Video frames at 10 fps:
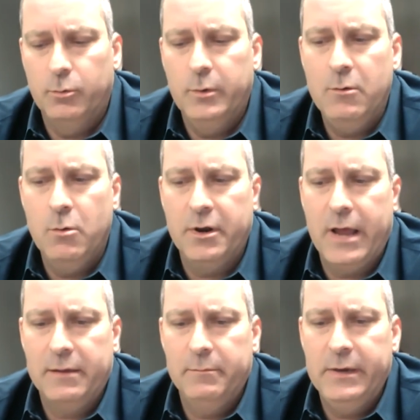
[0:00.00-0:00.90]
we
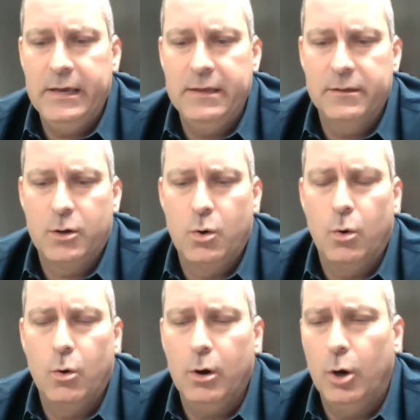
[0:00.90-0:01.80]
wanted to be the
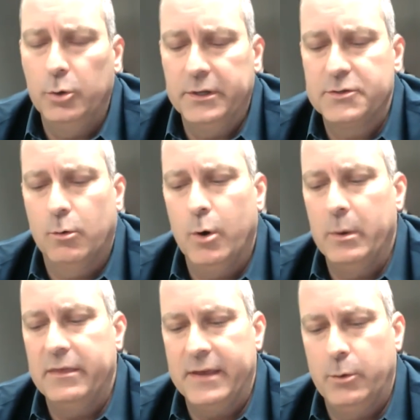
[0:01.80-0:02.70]
core holdings of where
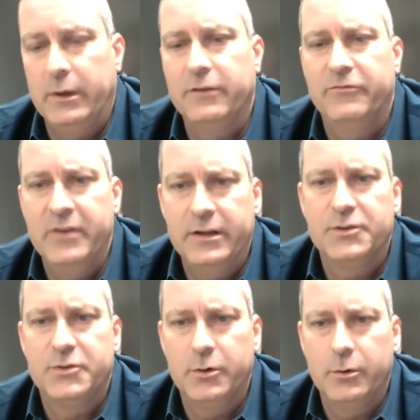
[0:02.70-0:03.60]
we think we could fit
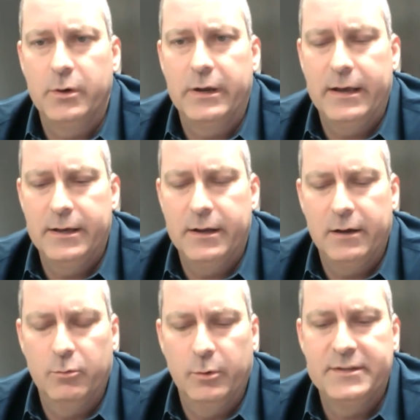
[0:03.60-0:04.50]
into
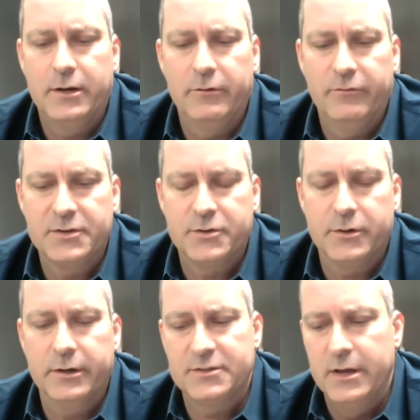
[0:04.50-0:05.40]
a retail
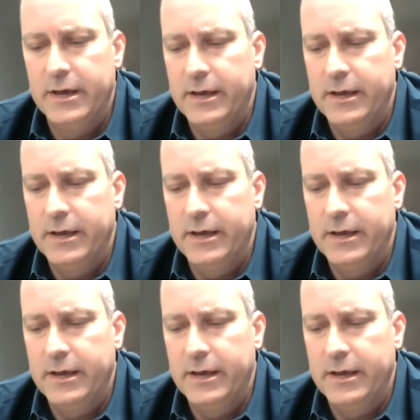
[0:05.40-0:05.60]
investor. It's